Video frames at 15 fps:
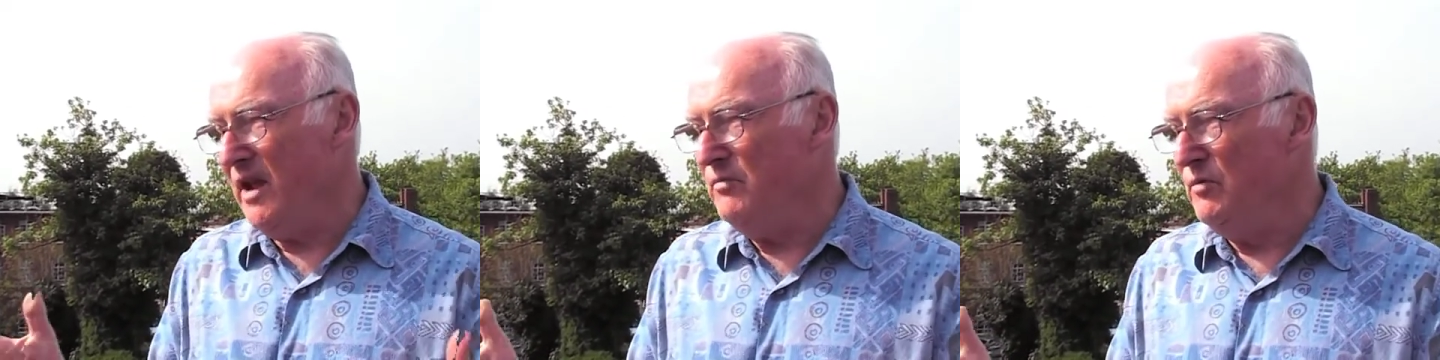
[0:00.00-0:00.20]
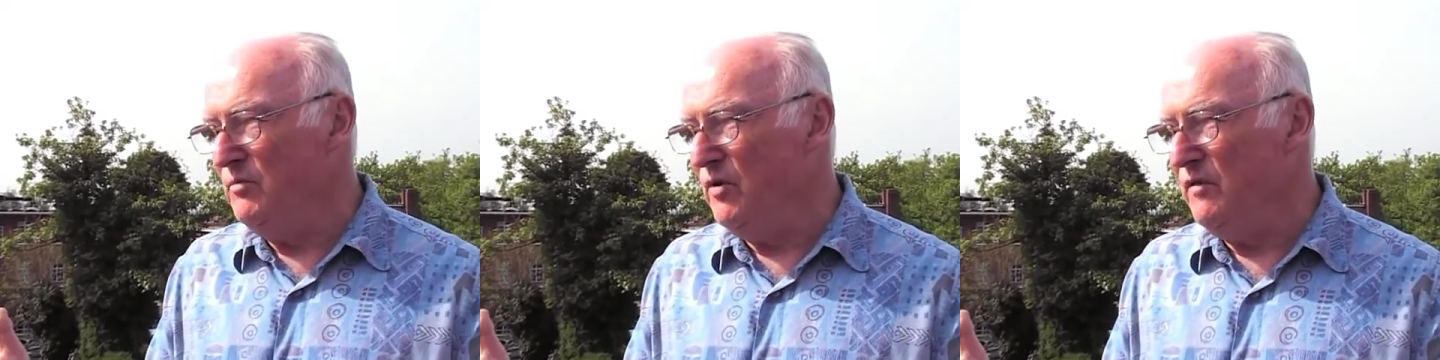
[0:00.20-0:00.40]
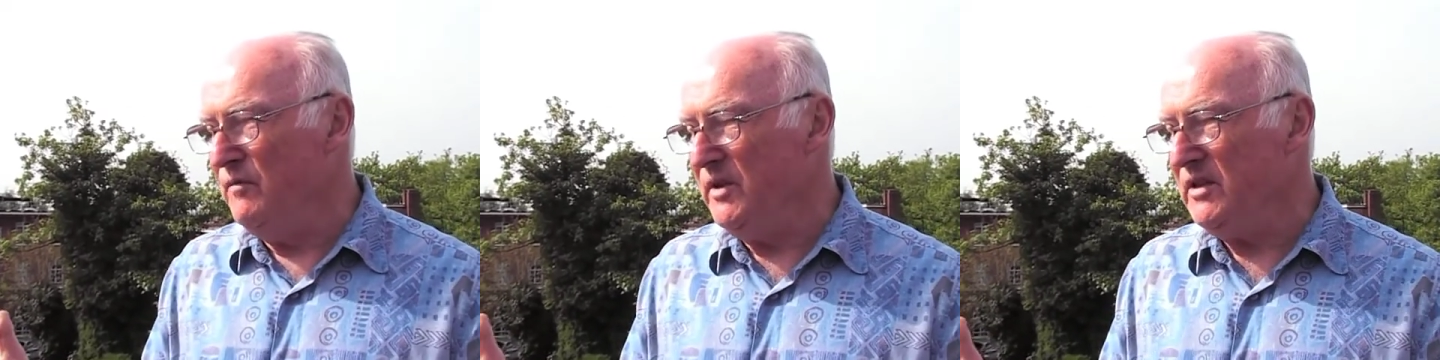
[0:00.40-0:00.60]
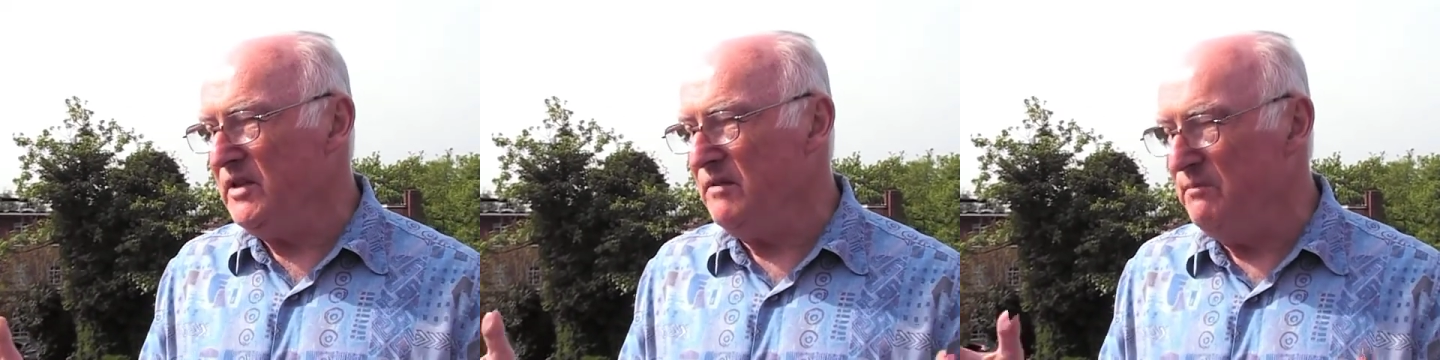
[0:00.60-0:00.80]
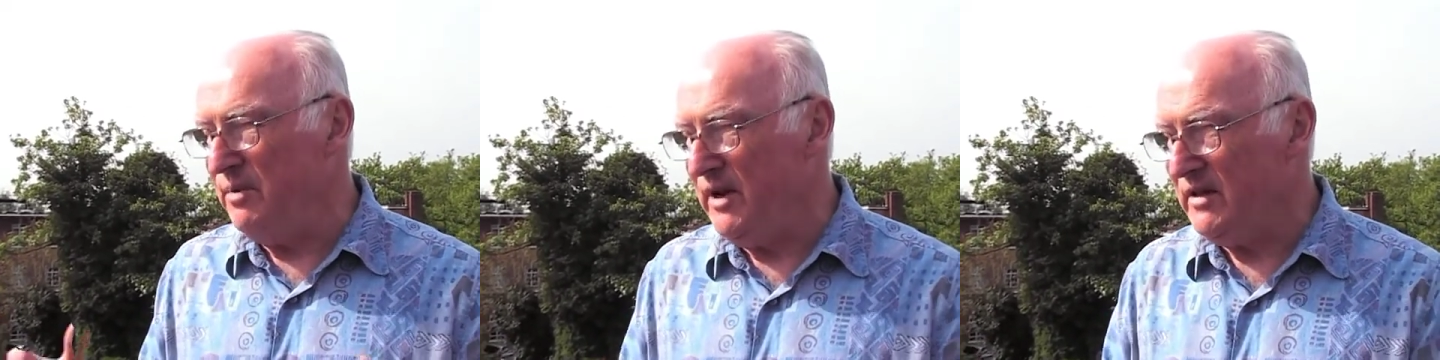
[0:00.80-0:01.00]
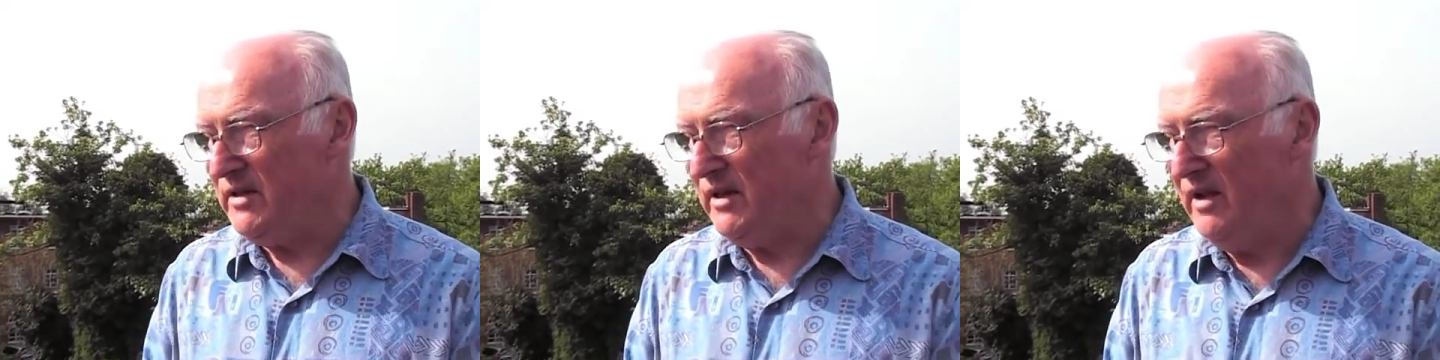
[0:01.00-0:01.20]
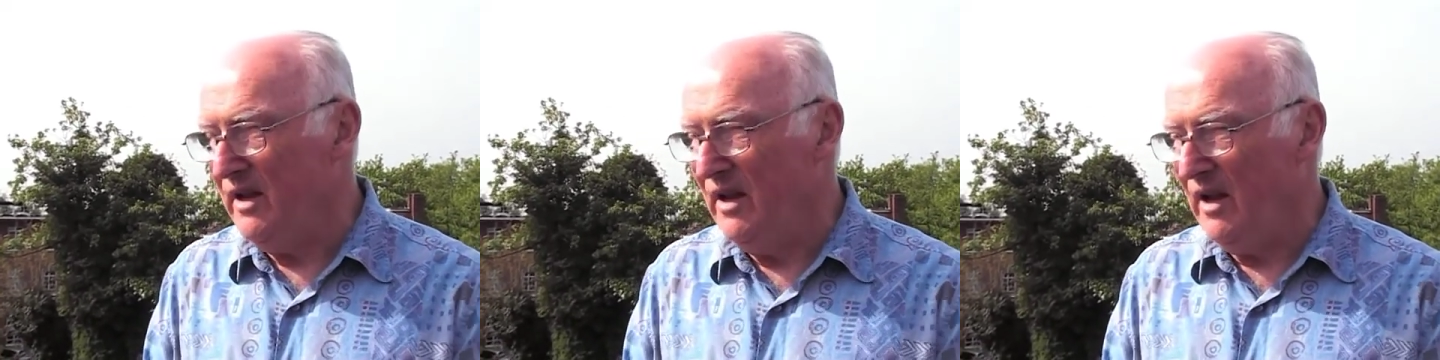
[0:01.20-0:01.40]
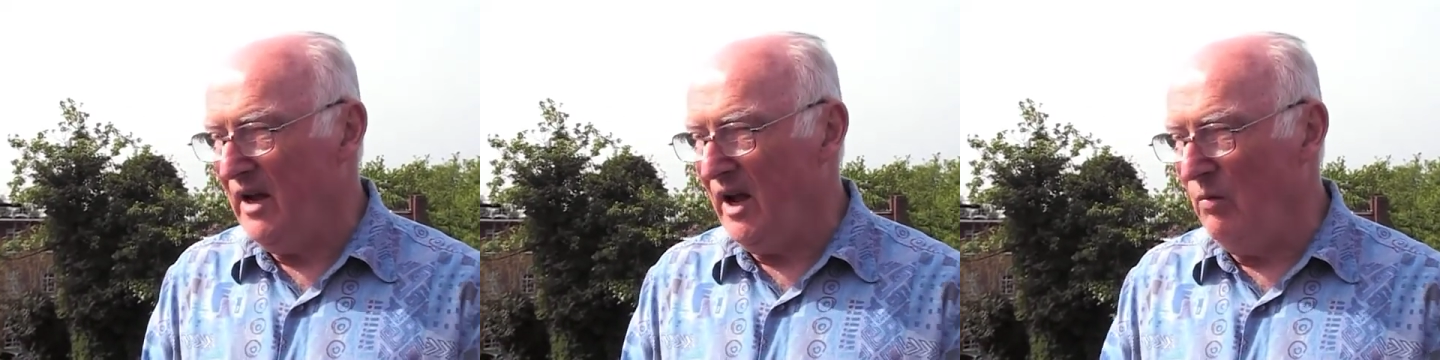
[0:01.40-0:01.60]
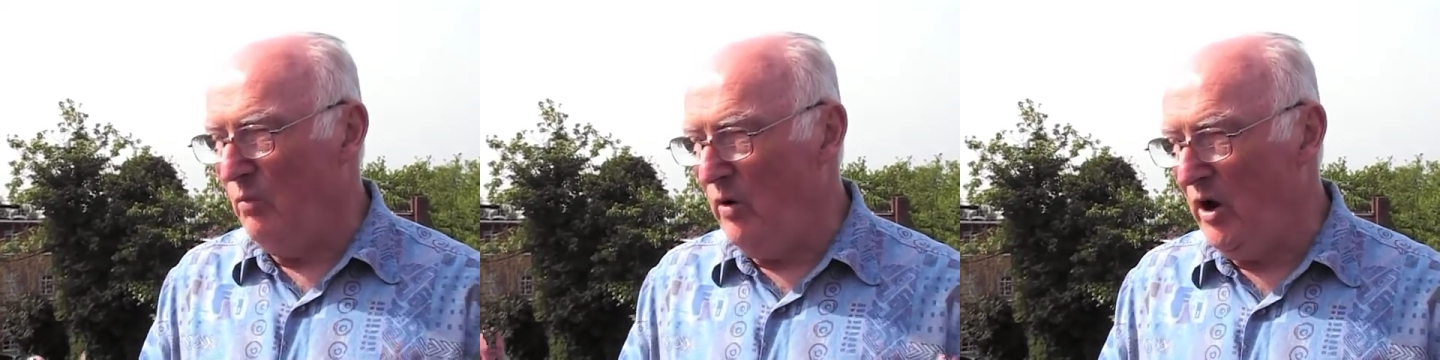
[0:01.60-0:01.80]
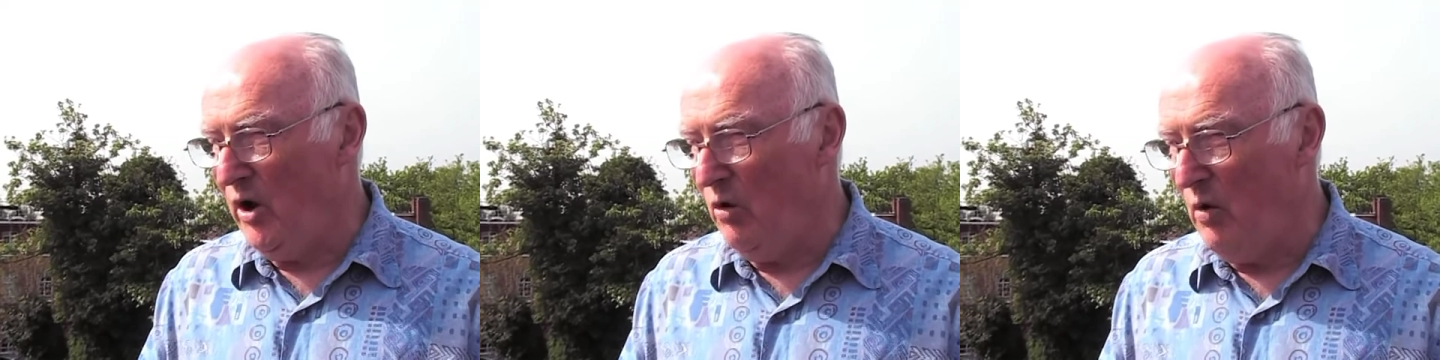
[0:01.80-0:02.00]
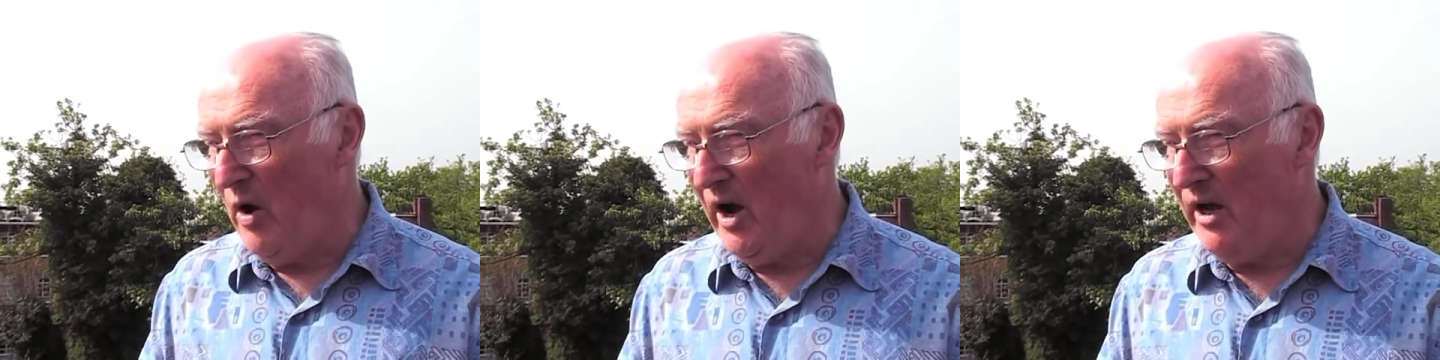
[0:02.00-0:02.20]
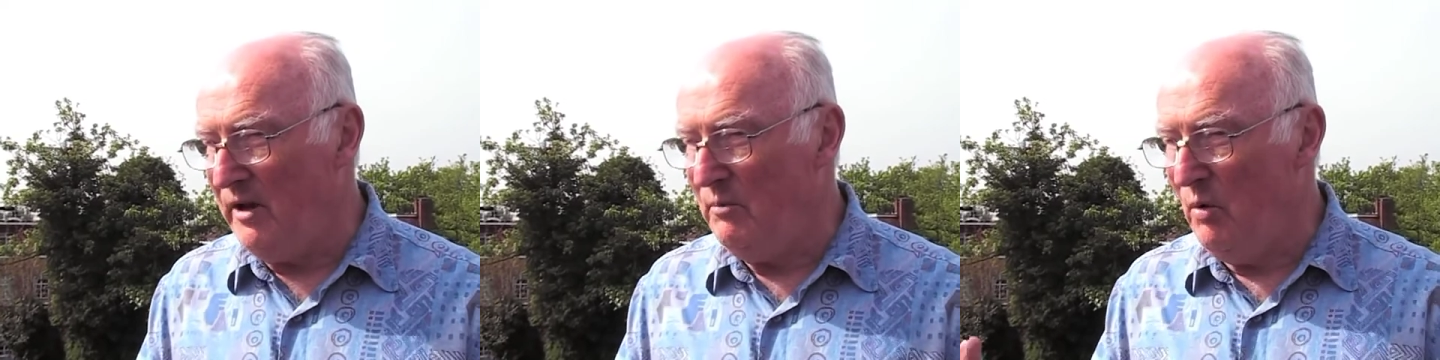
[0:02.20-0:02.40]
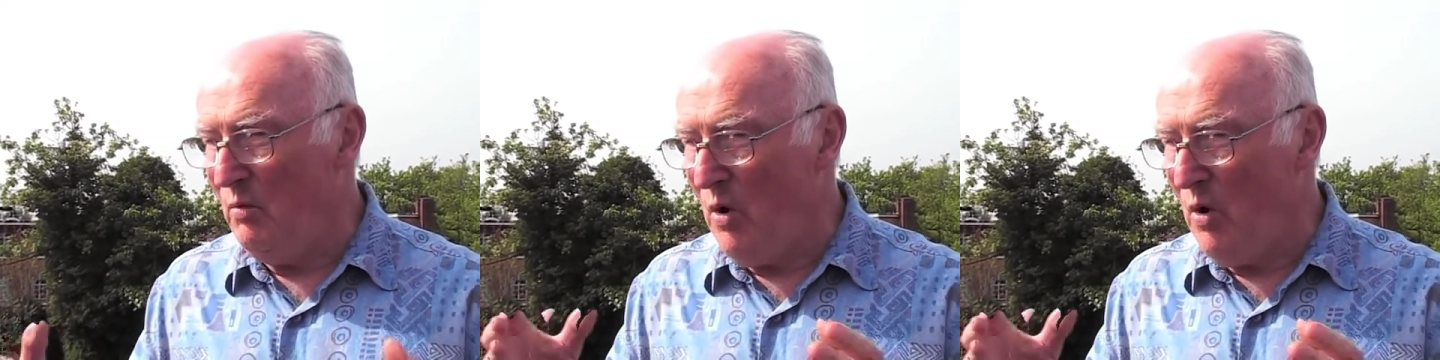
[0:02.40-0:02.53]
labour movement in Britain and worldwide.